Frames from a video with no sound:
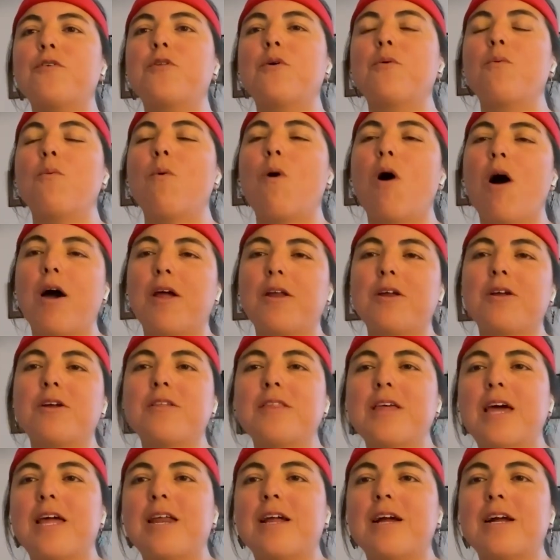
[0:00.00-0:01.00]
for the
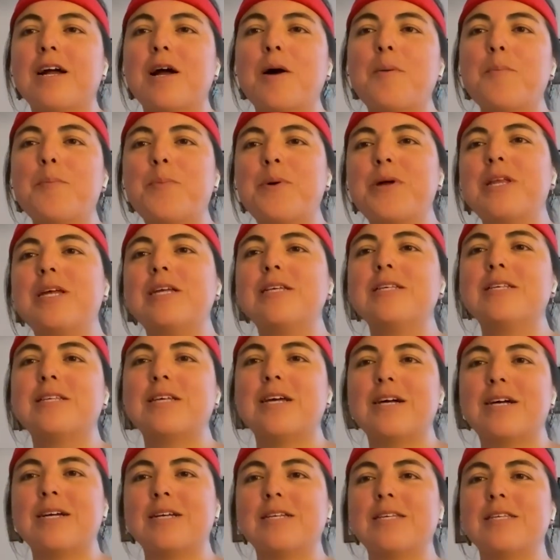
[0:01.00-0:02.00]
water that
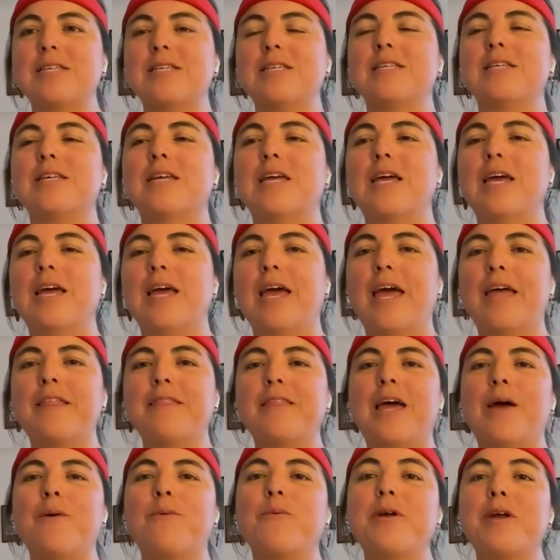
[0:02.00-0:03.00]
accompanies us
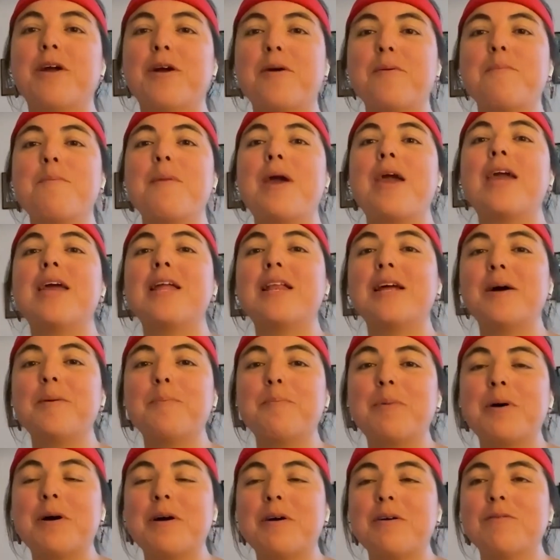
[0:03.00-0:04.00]
and that we are made
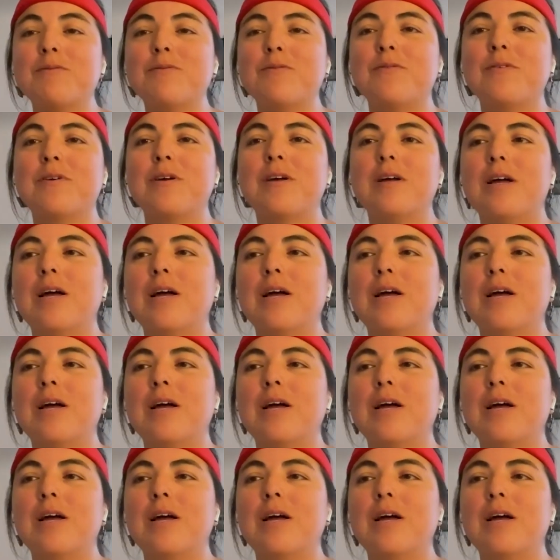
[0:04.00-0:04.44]
up of,